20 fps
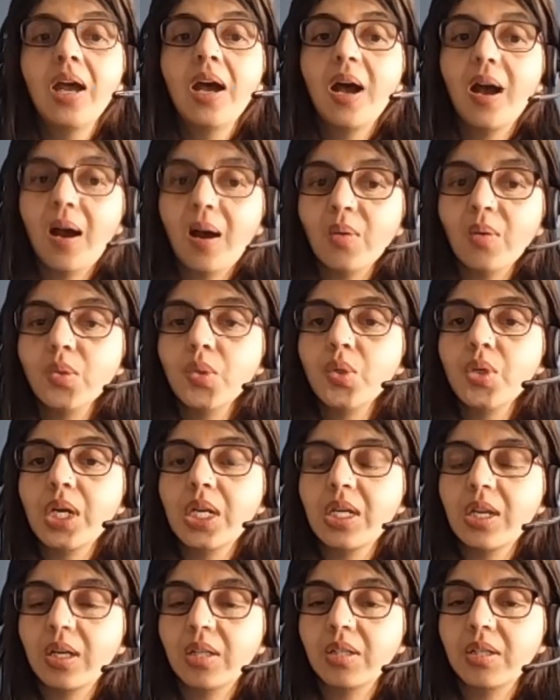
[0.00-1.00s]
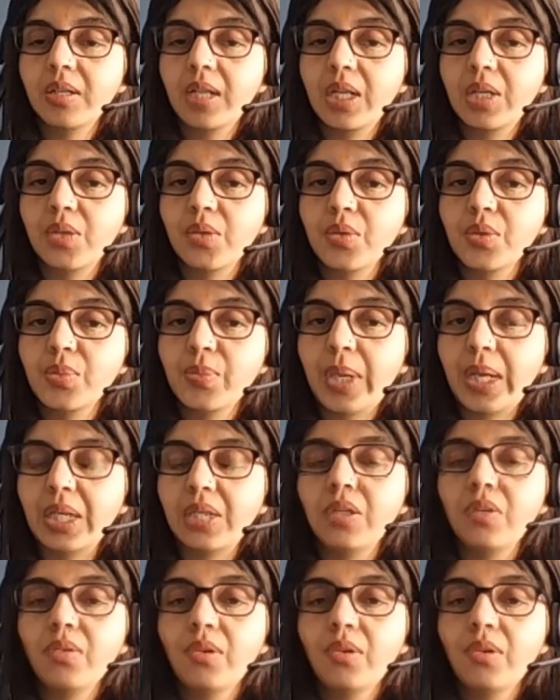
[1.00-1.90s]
how to conduct a retrospective,